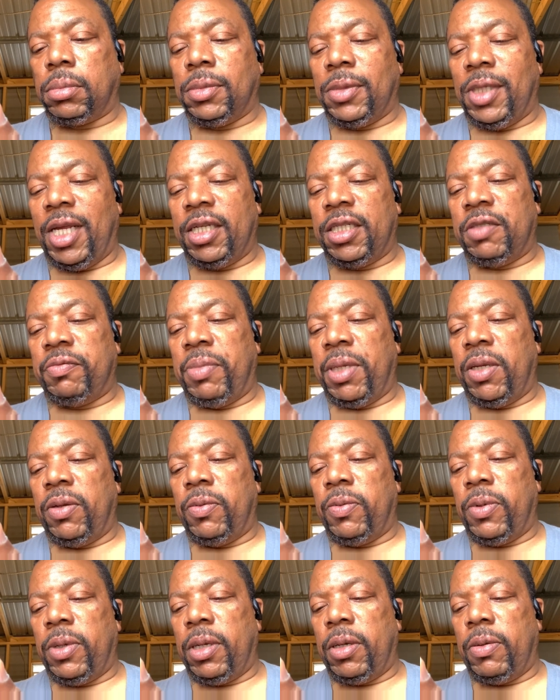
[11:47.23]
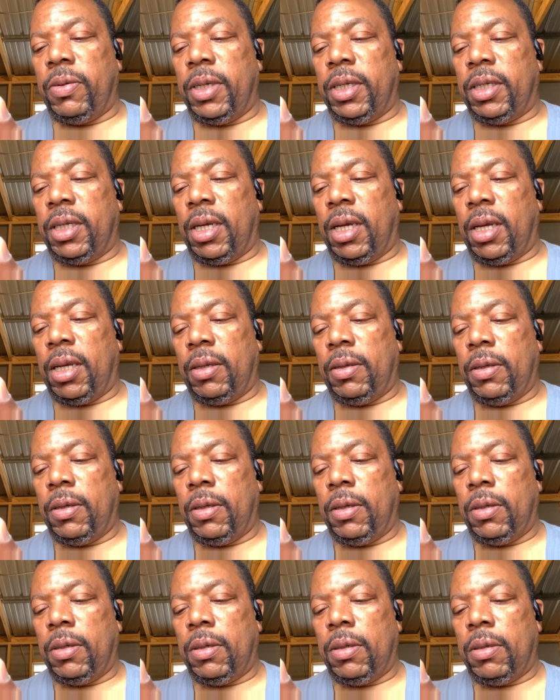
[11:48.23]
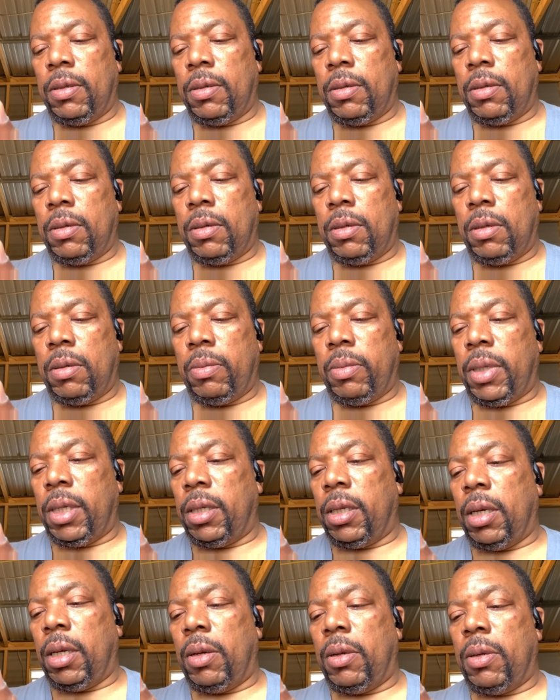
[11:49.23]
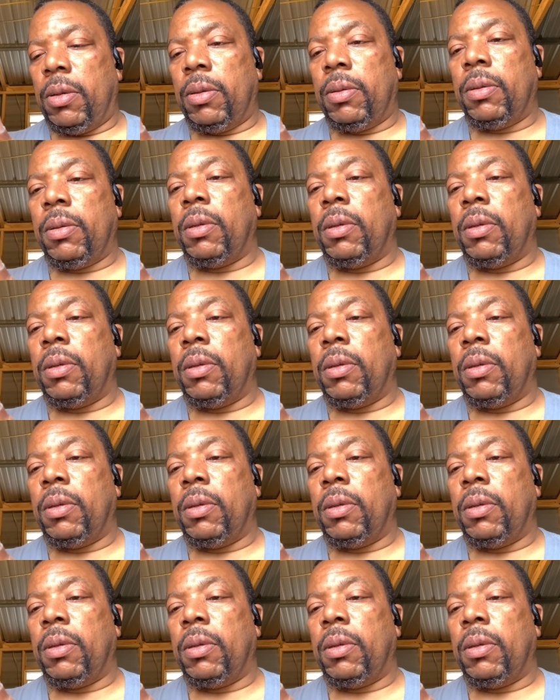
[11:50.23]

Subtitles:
Let's be real with that. But yo,